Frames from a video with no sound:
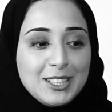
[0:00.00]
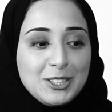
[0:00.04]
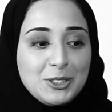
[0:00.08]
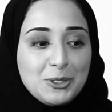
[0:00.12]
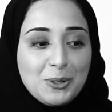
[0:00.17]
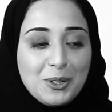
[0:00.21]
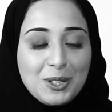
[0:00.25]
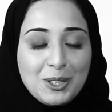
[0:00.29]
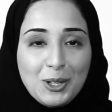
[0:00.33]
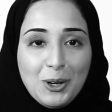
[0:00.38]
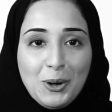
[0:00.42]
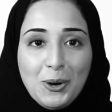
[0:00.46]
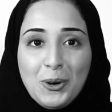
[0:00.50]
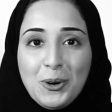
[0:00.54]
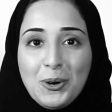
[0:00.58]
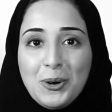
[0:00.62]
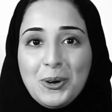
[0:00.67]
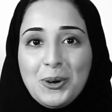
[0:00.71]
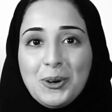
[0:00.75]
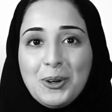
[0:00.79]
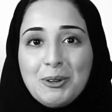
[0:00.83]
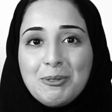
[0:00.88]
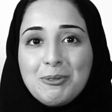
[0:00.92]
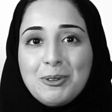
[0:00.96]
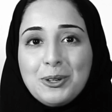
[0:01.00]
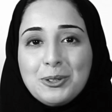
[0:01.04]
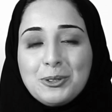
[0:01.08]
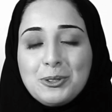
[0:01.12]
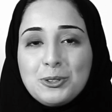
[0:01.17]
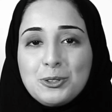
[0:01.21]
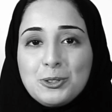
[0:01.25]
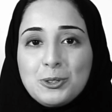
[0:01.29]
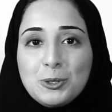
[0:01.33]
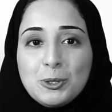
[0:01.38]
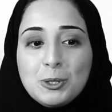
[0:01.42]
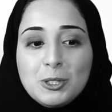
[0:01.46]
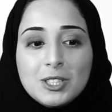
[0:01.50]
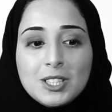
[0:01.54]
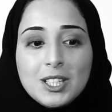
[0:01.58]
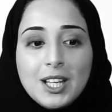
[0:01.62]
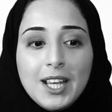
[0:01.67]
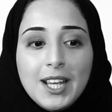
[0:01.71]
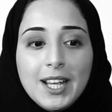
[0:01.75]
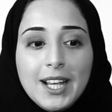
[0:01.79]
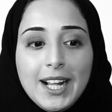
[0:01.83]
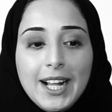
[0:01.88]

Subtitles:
during the whole photo shoots,